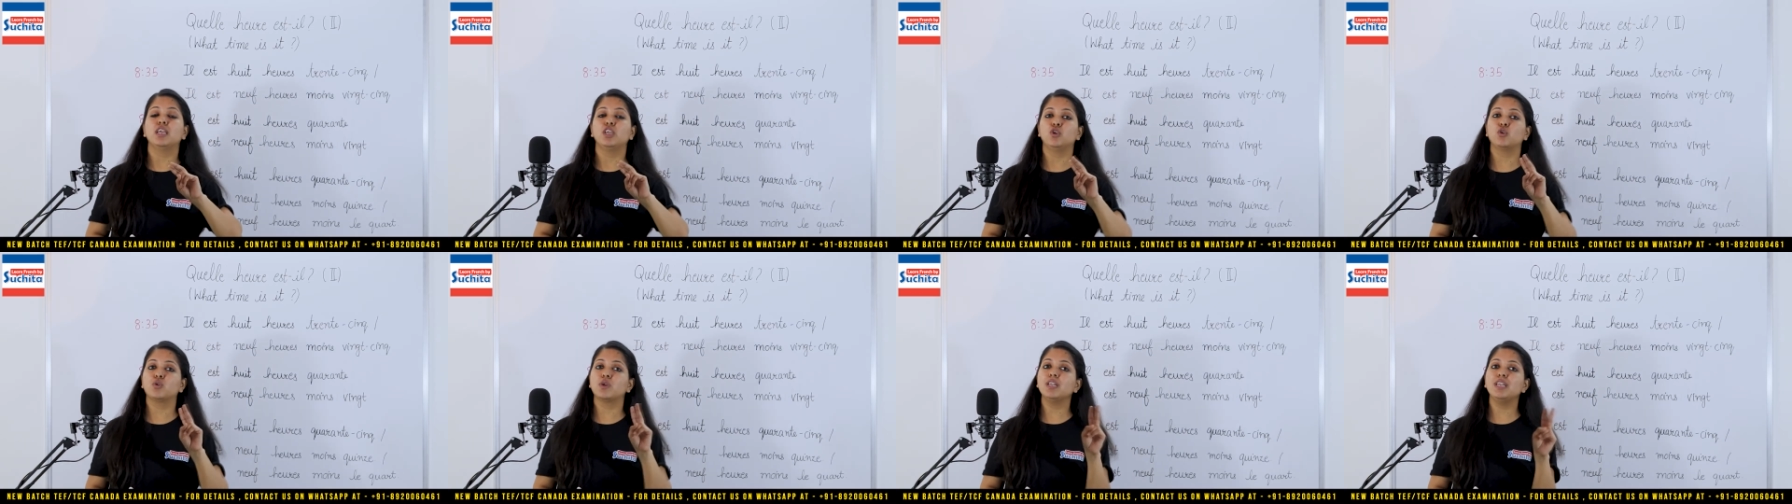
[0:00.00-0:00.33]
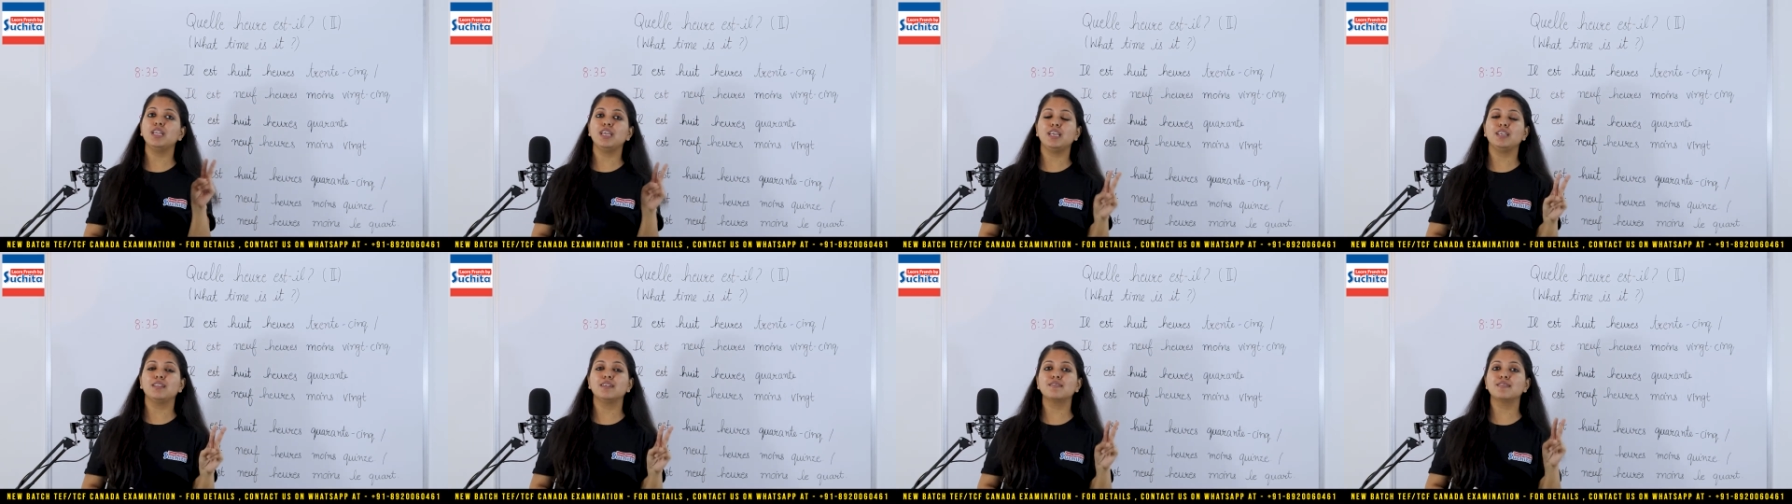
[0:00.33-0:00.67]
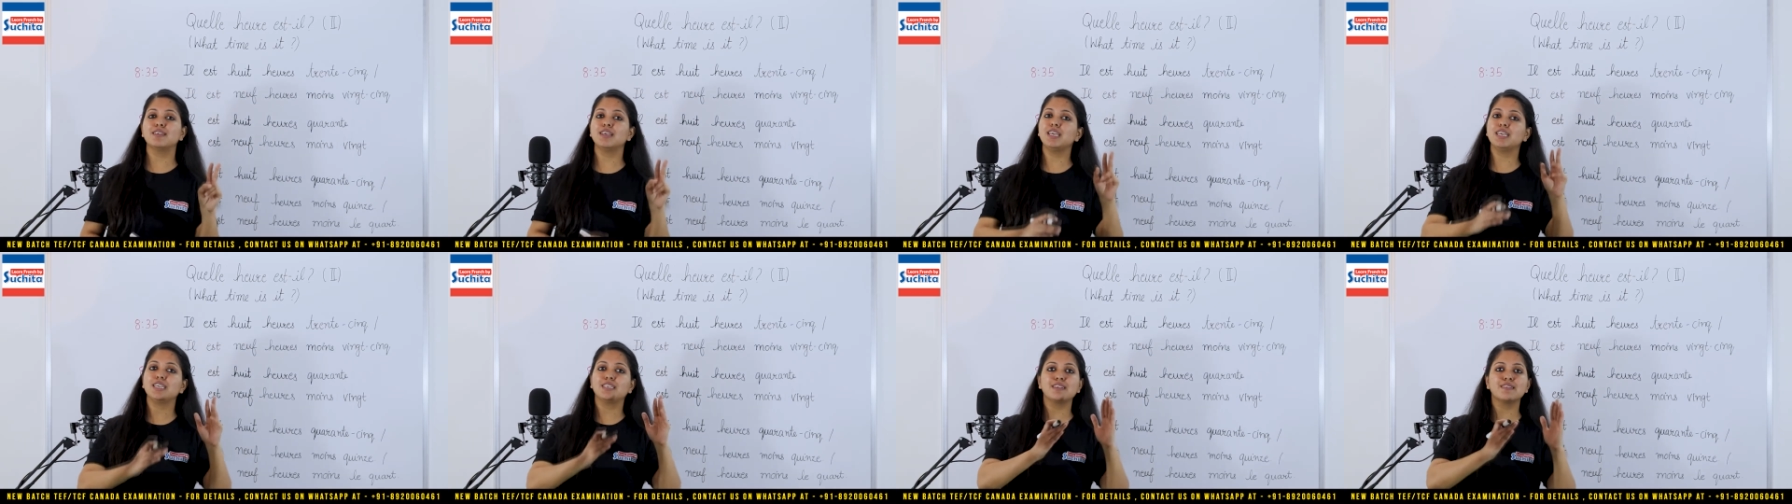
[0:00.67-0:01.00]
you can either
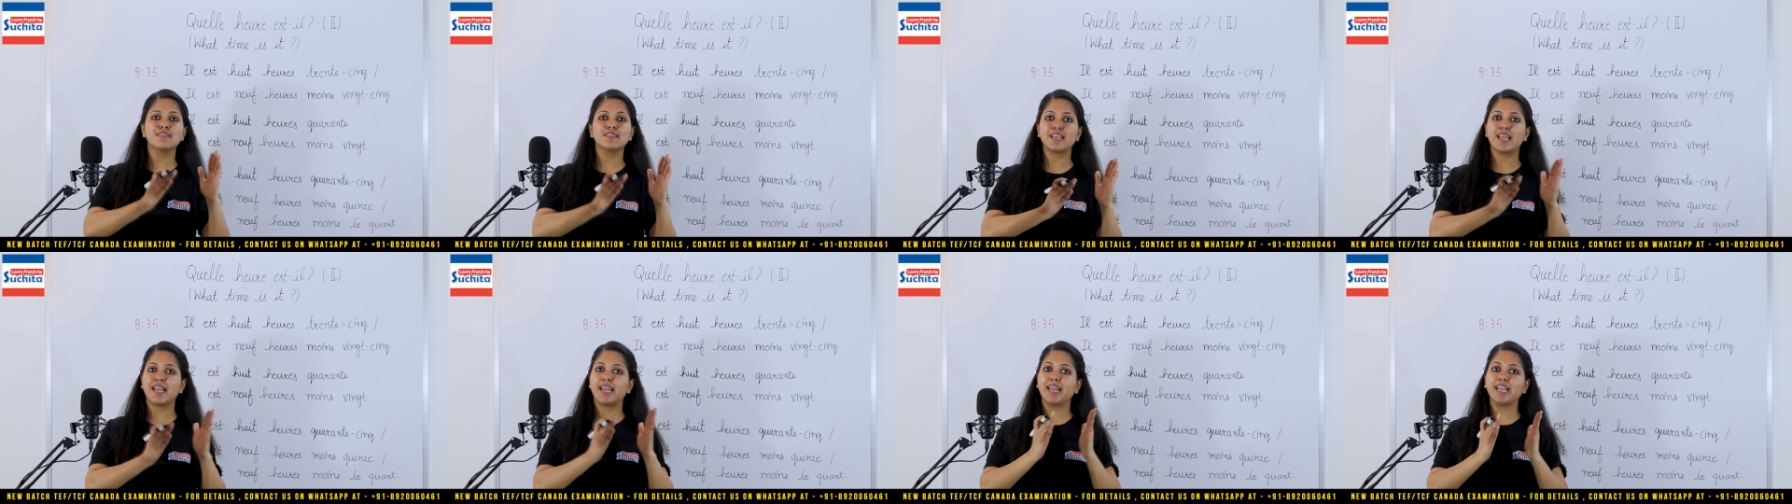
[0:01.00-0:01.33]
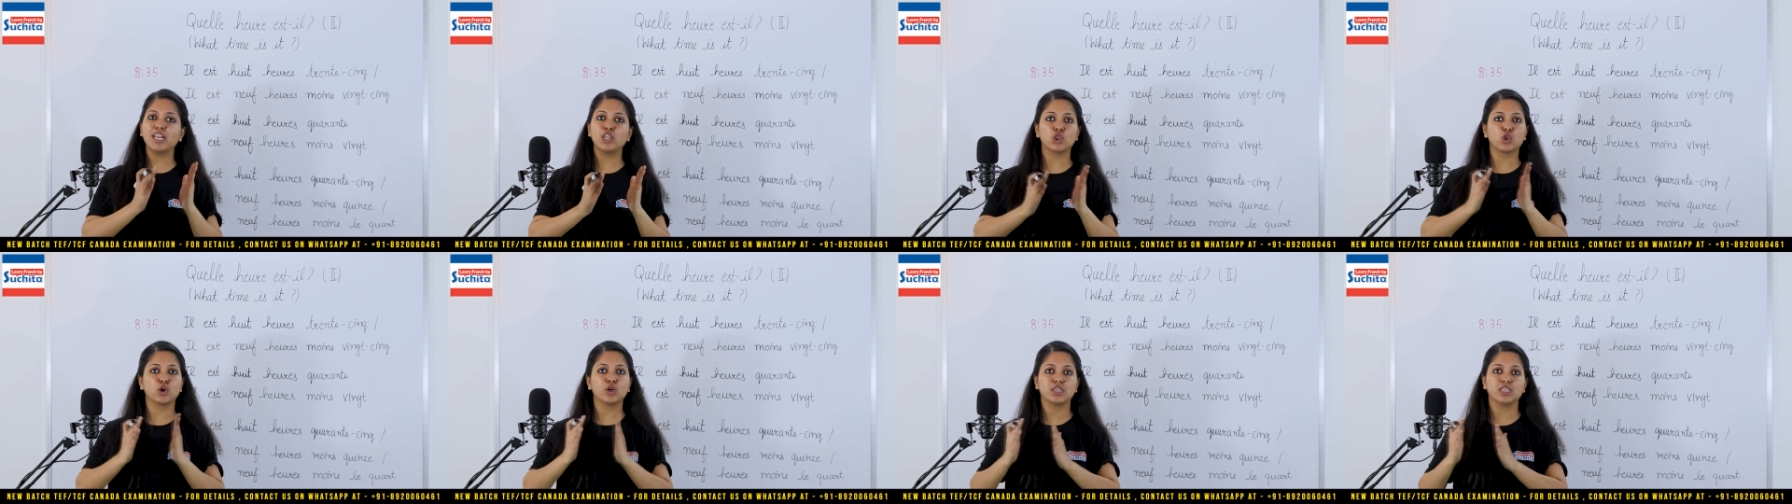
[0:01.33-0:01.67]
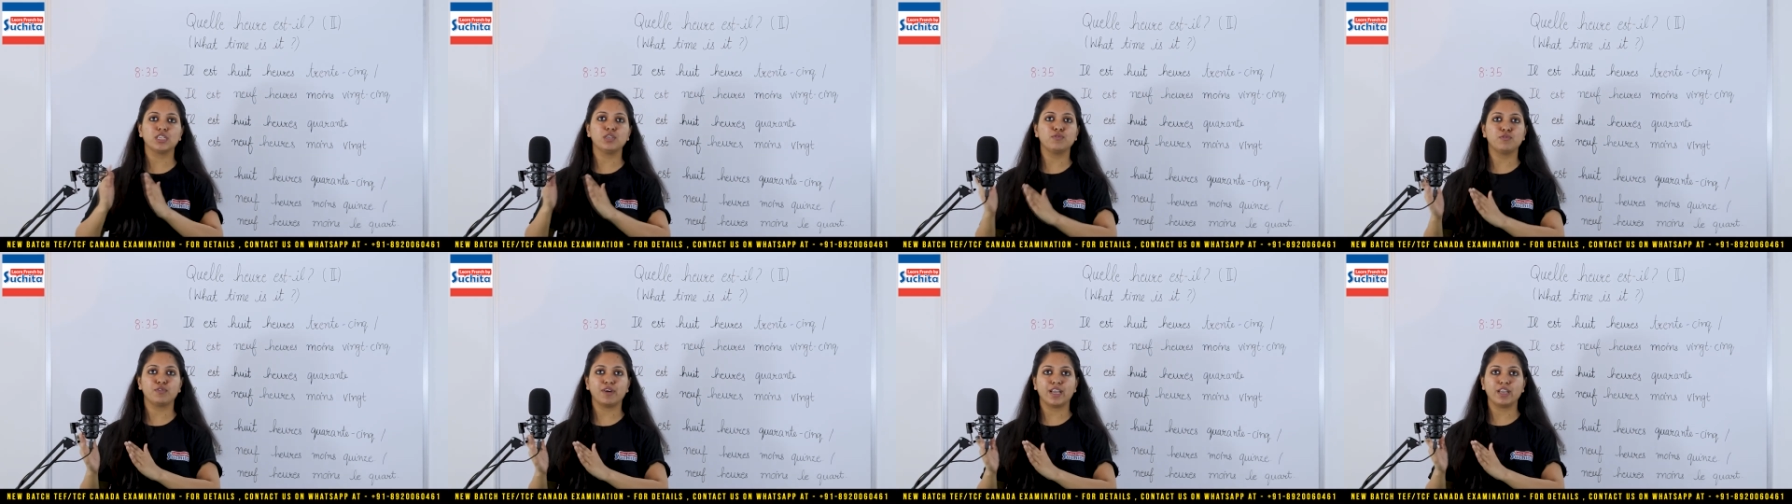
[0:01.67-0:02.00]
say it is
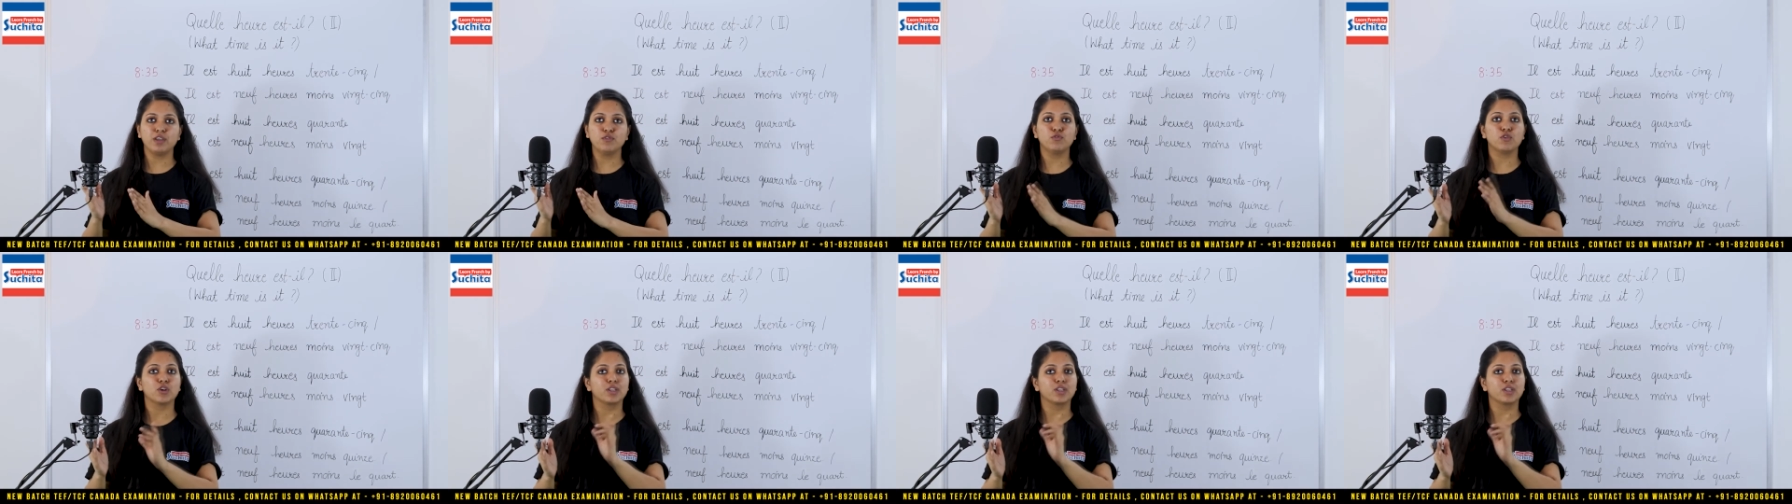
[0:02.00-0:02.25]
8:35.